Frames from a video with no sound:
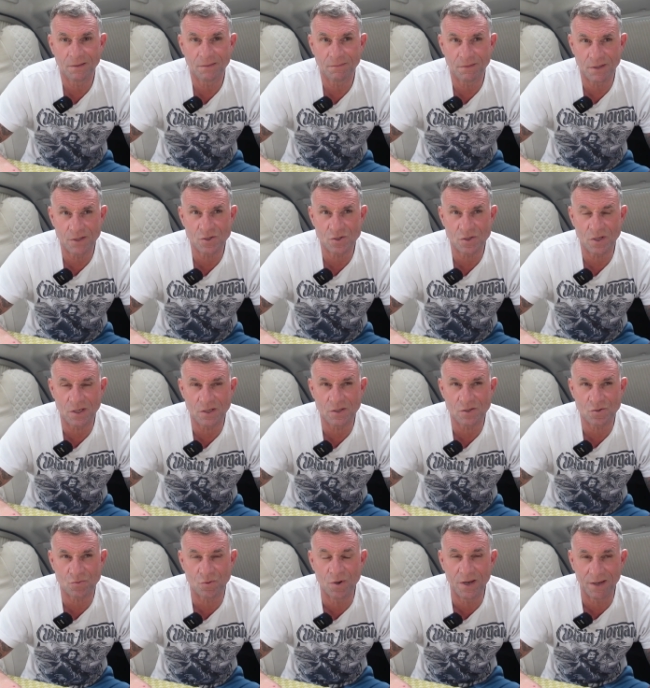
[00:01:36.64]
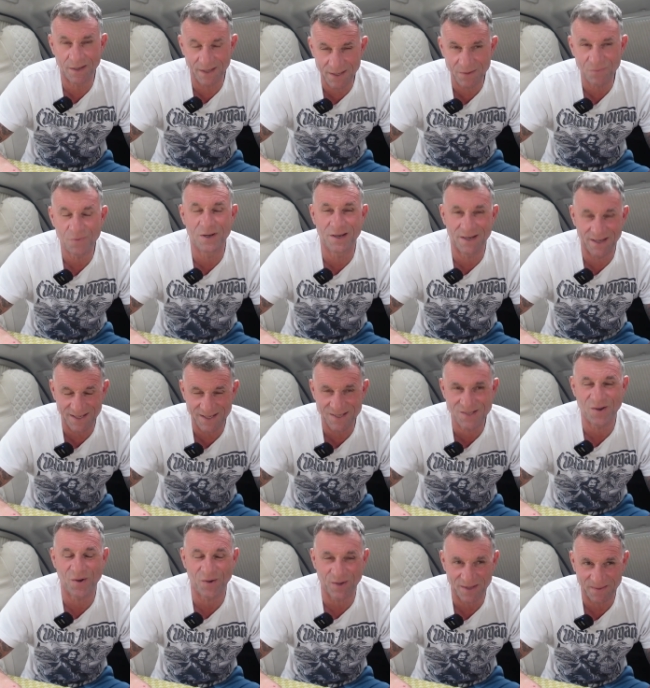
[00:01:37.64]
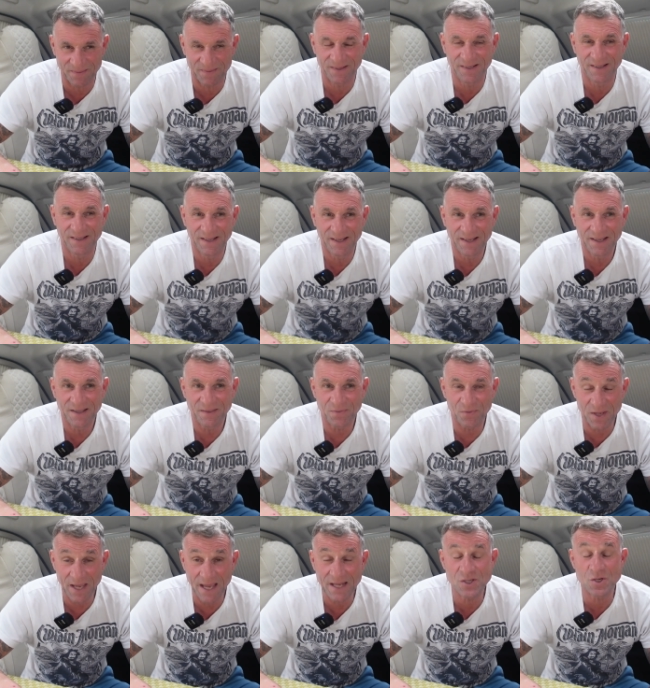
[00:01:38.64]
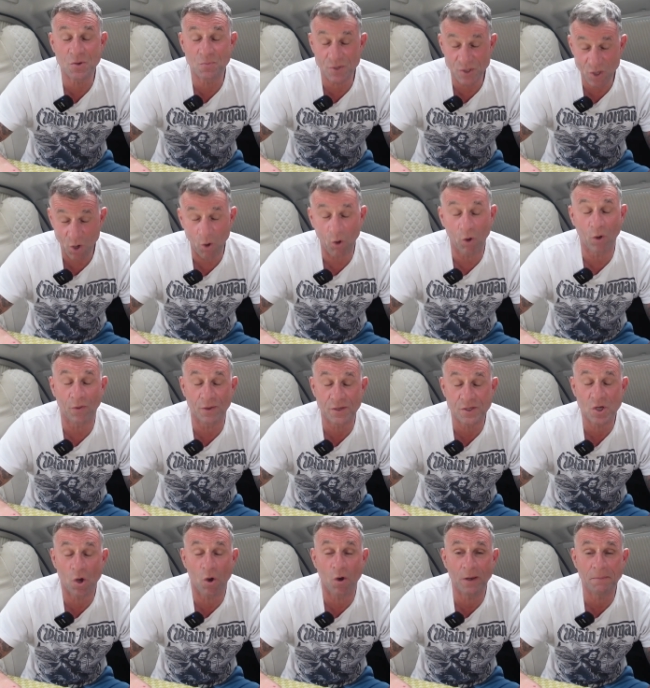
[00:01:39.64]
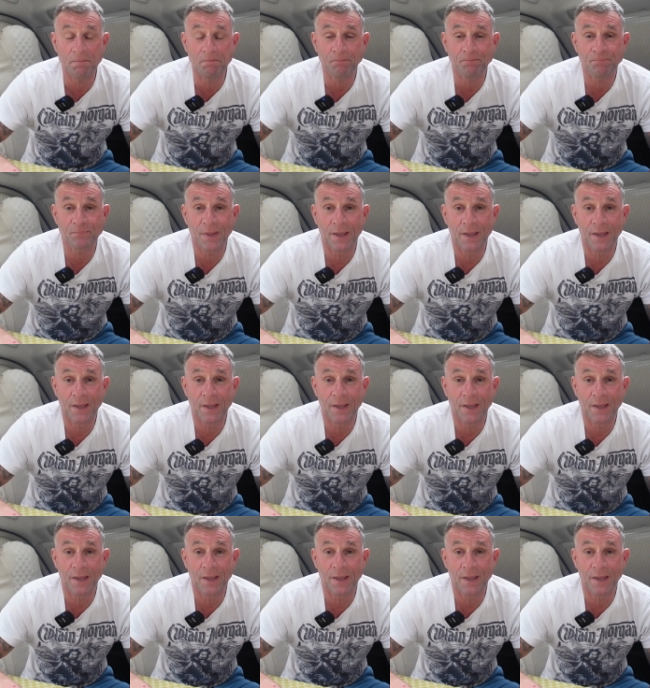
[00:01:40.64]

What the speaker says: This is really tight. The engine was hot at the time.